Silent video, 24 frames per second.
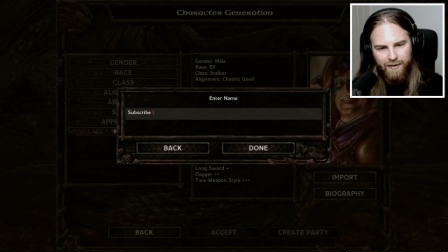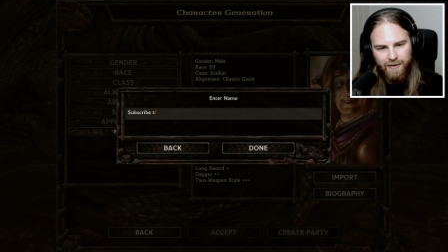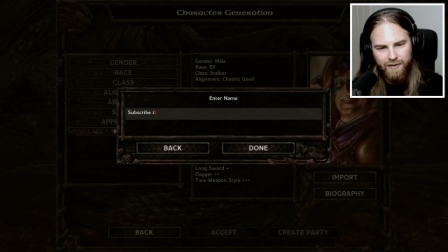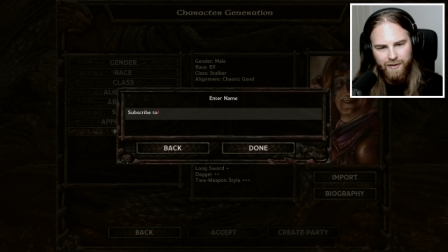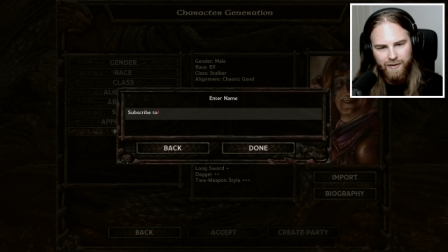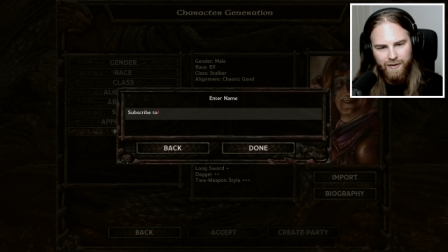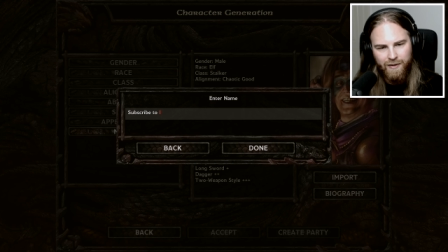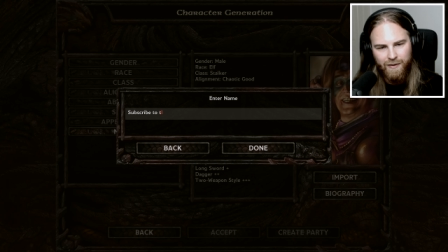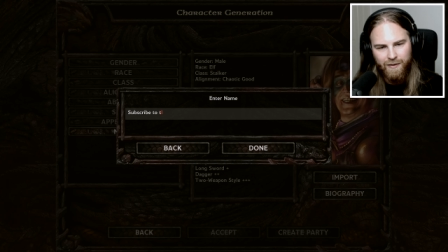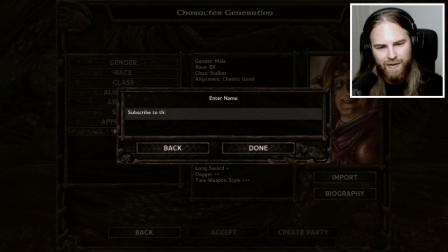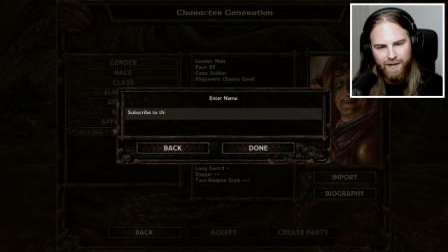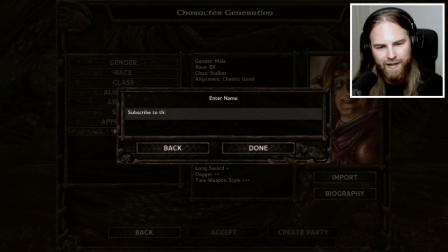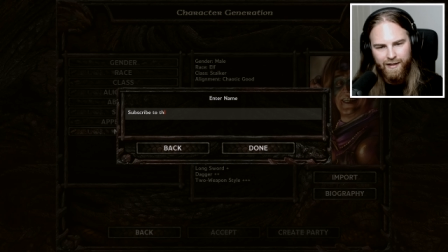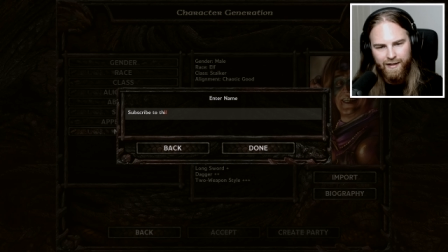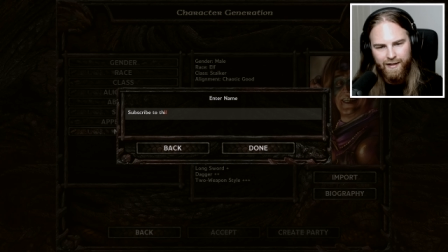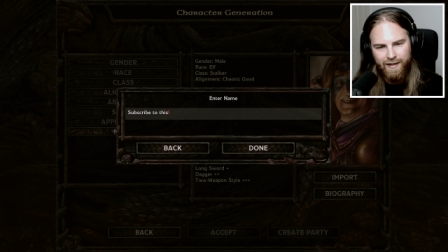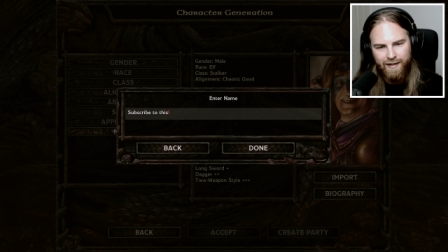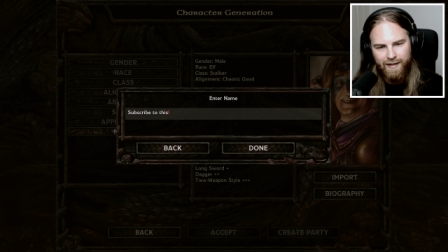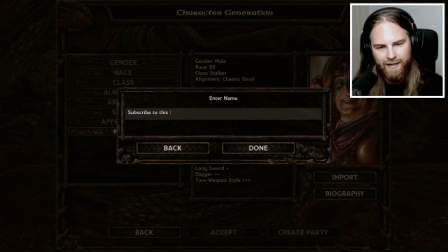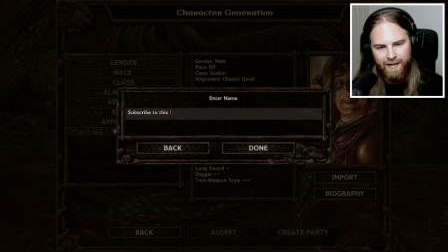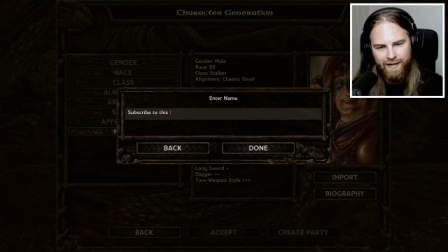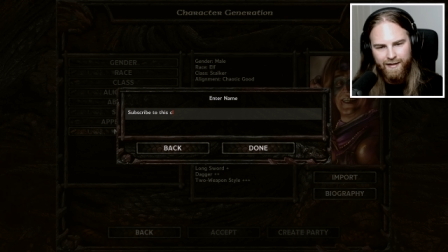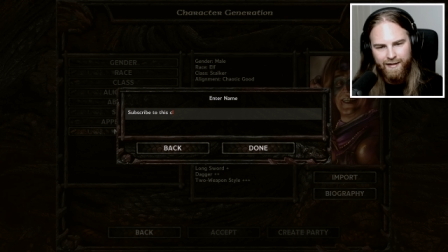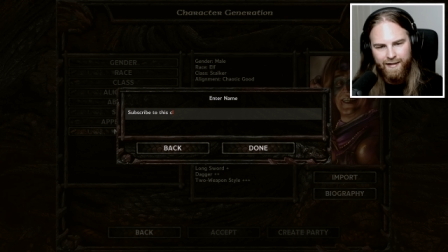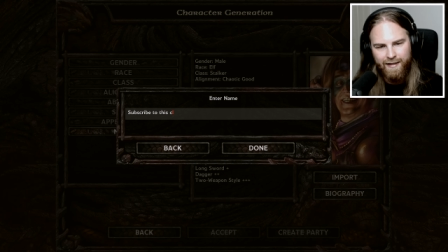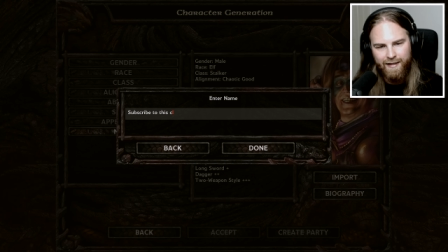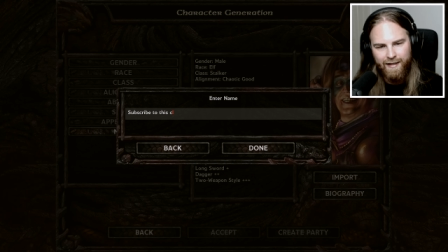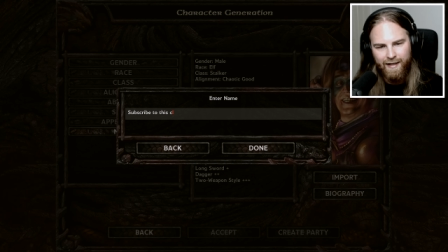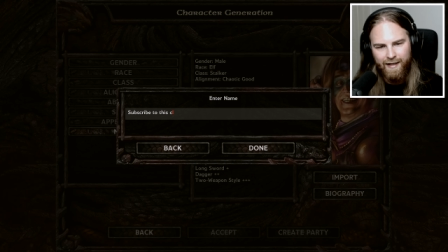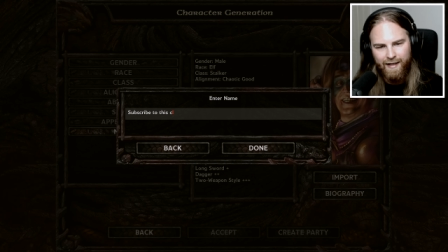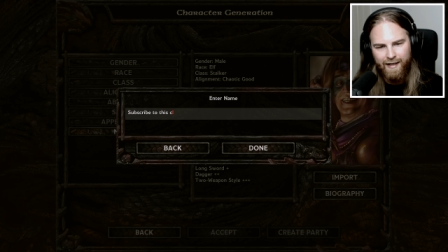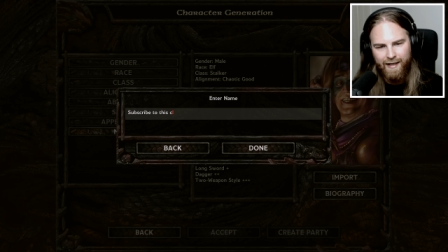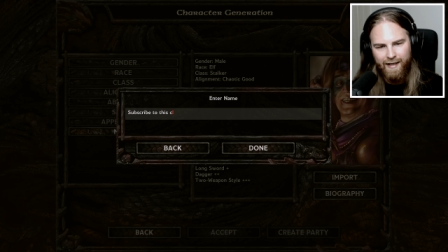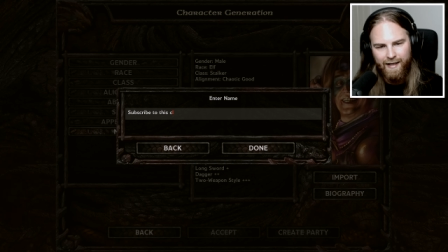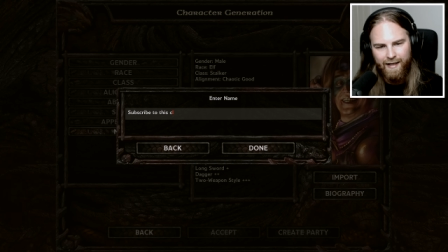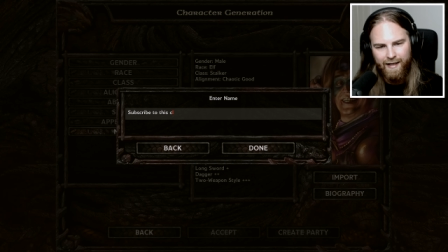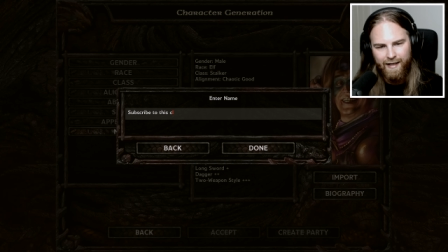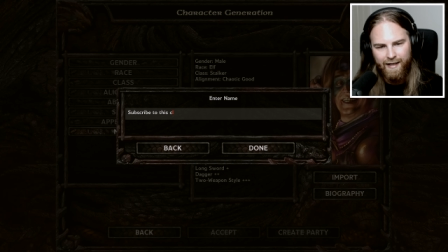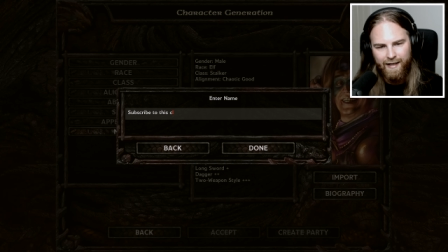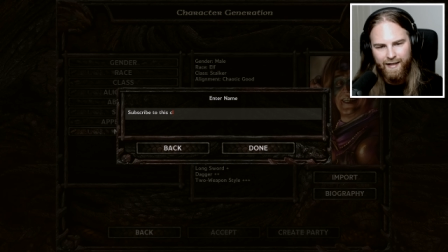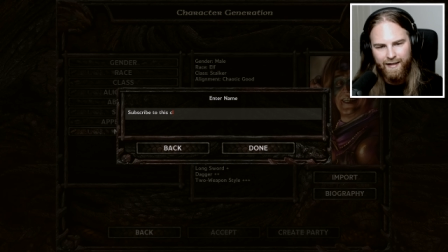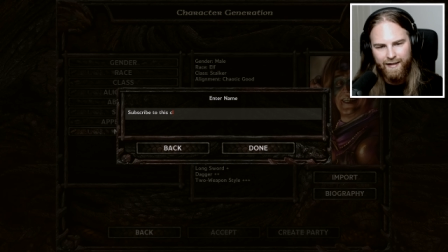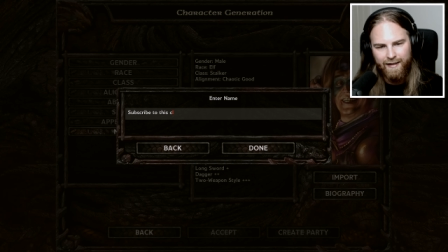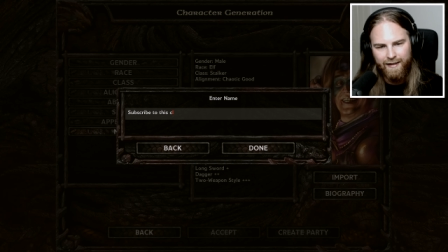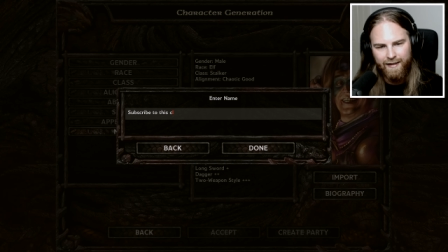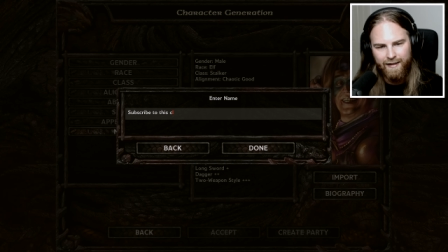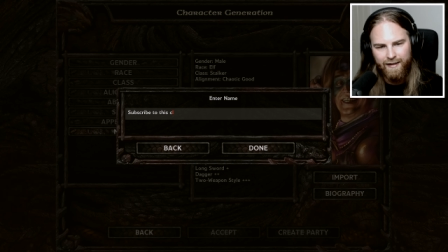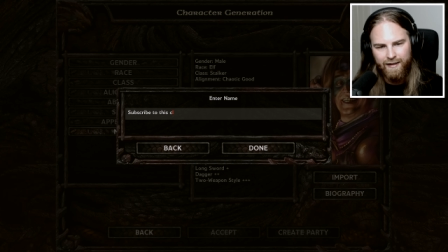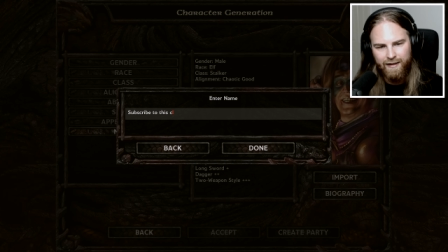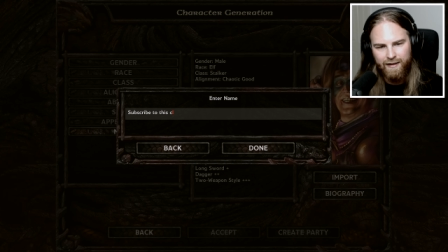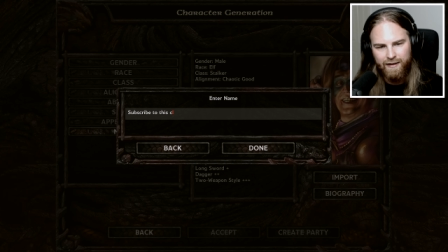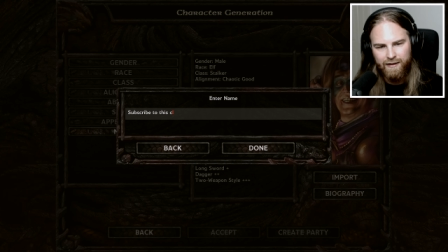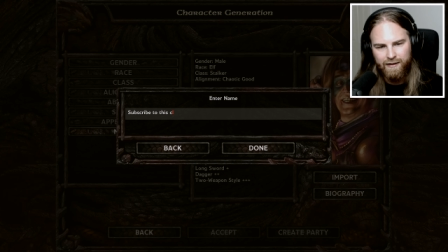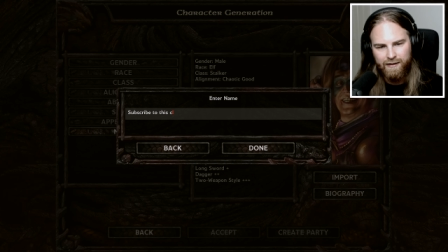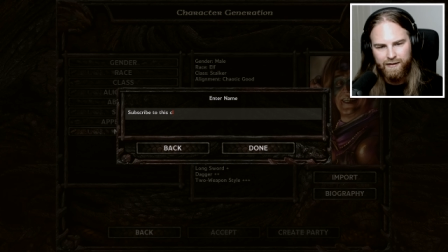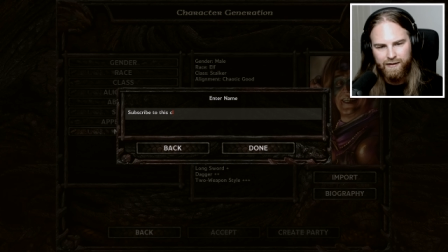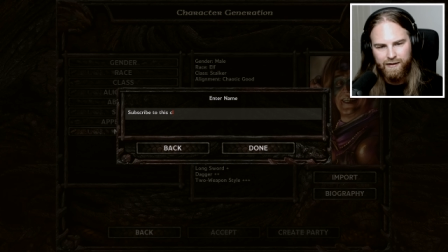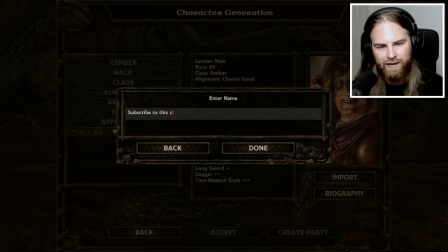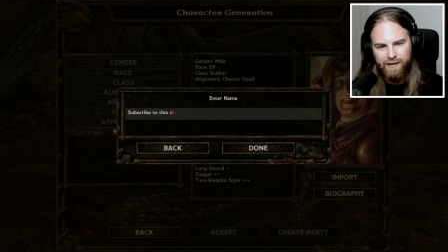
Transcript: to this show.